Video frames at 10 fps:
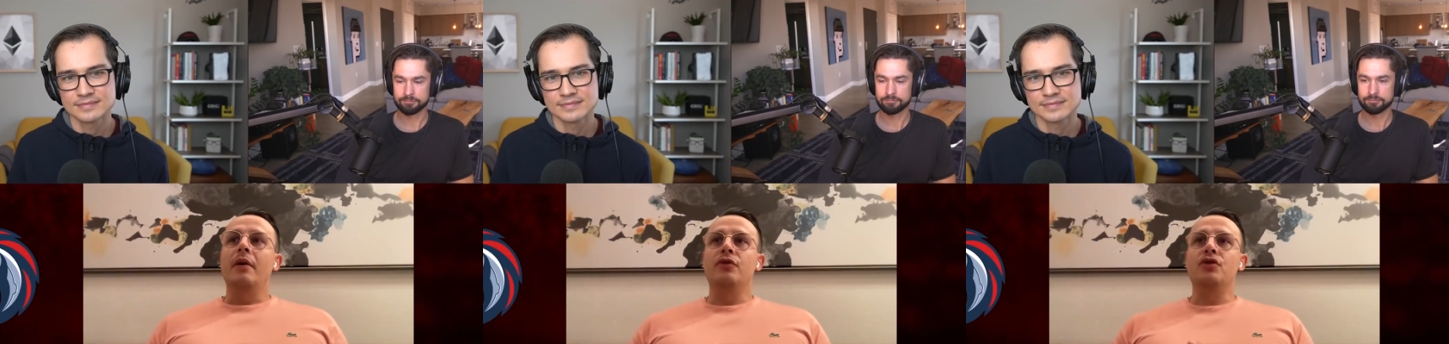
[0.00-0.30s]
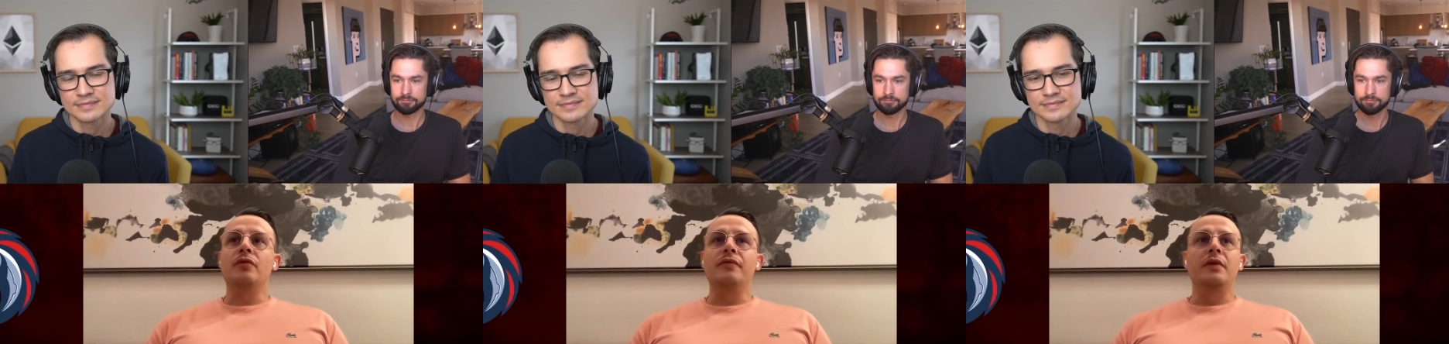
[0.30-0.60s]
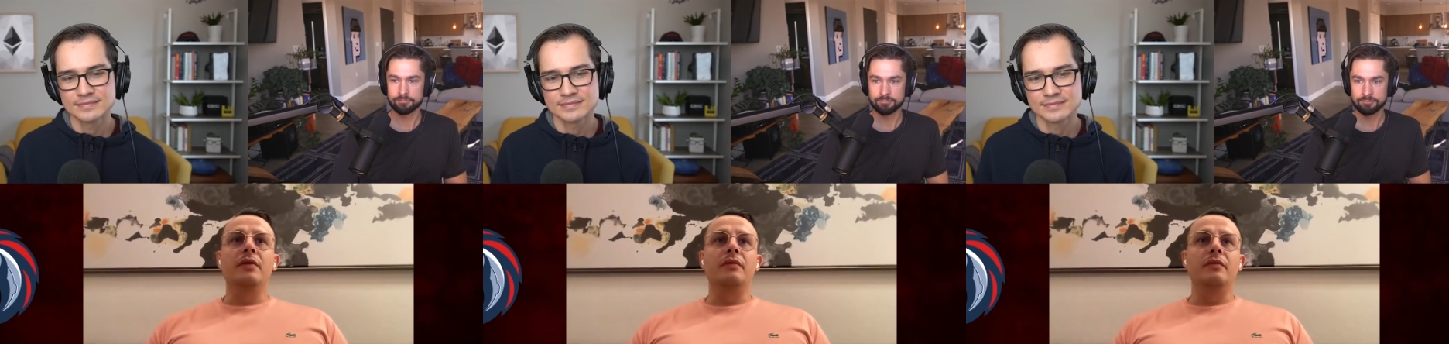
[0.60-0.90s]
Speaker 1: for sure
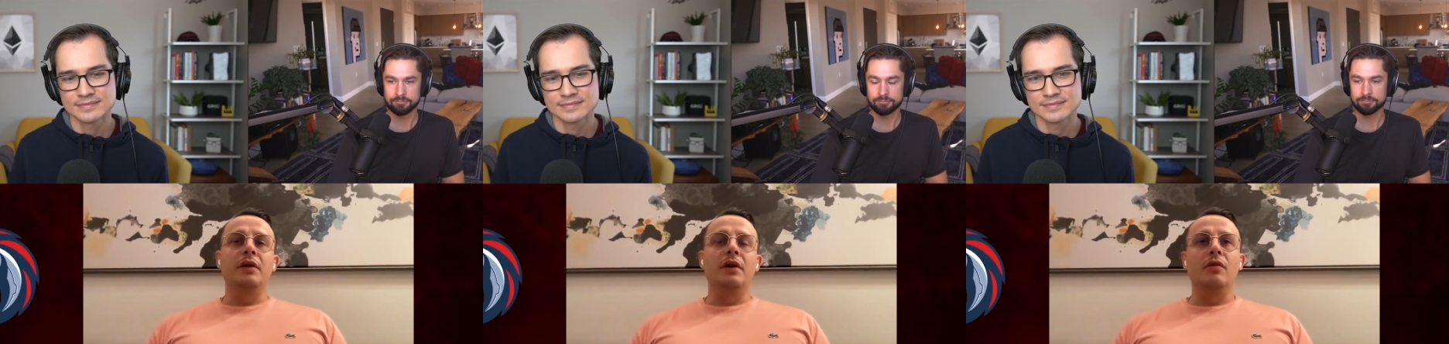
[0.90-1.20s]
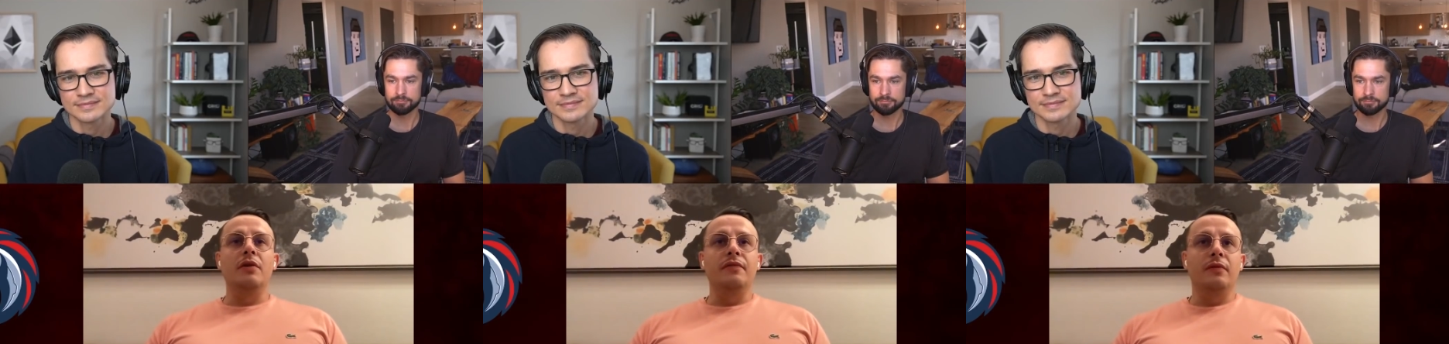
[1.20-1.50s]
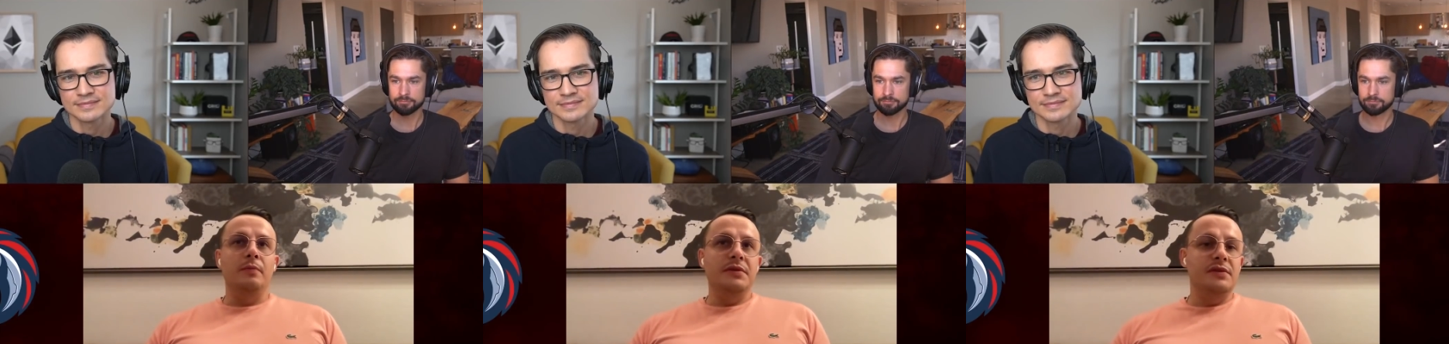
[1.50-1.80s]
we we are looking
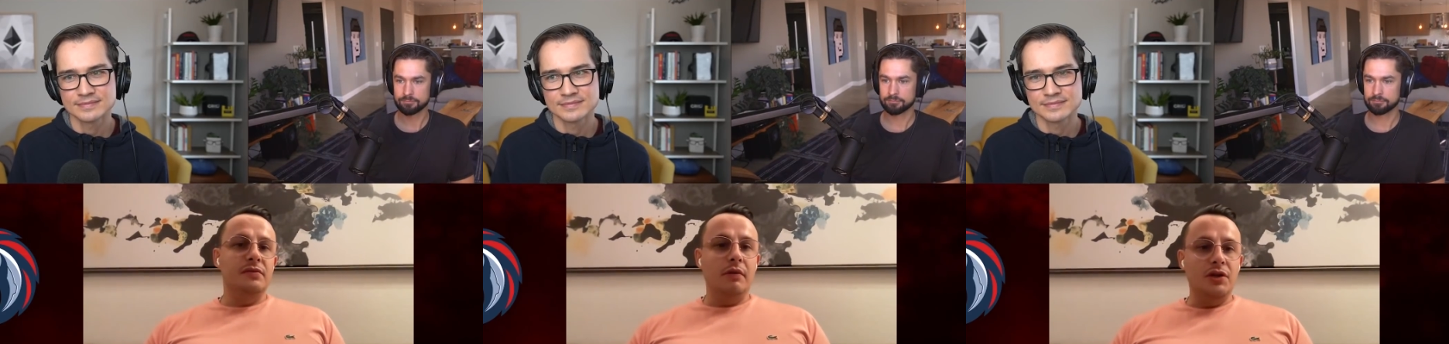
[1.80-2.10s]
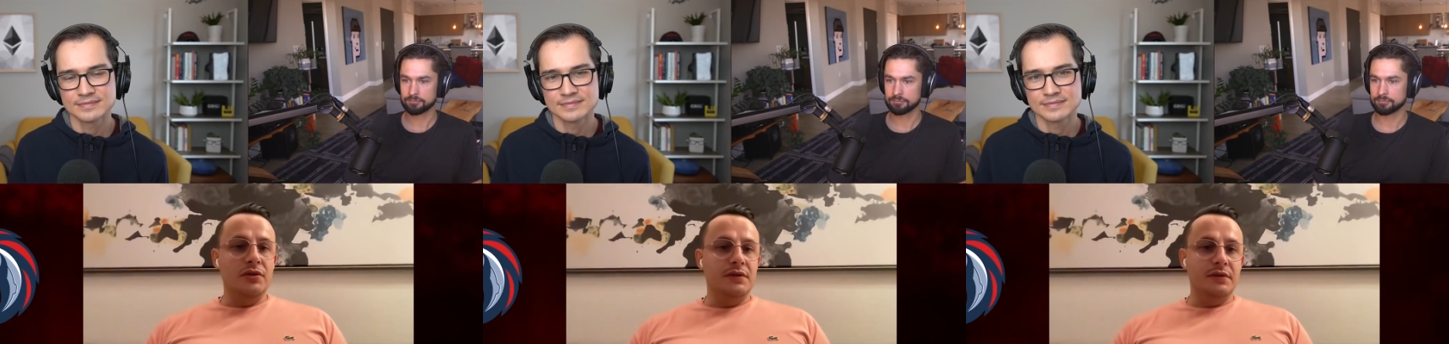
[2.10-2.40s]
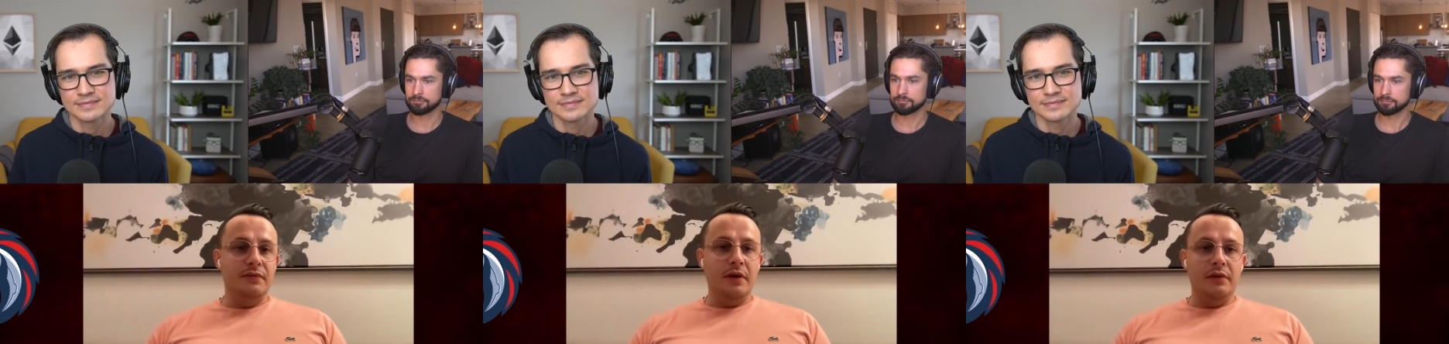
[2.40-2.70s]
for business relations
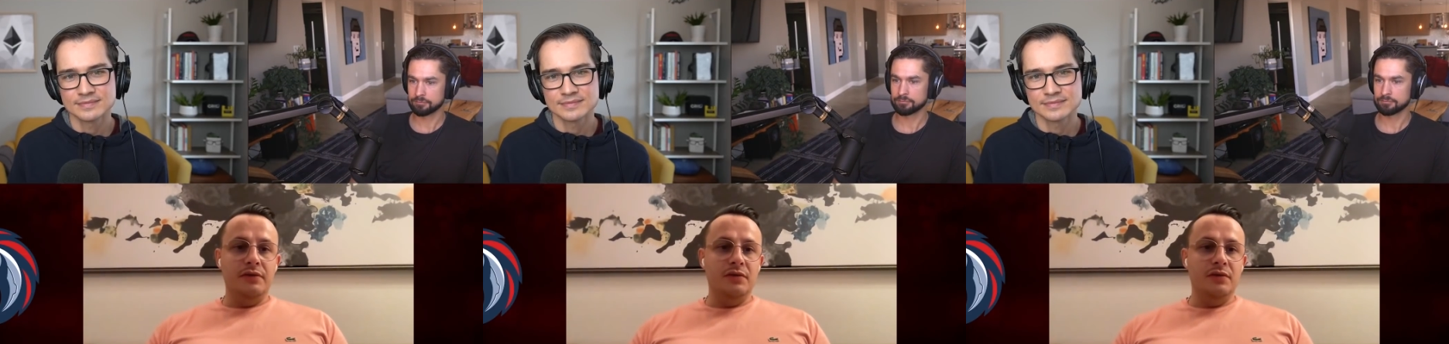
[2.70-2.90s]
as well.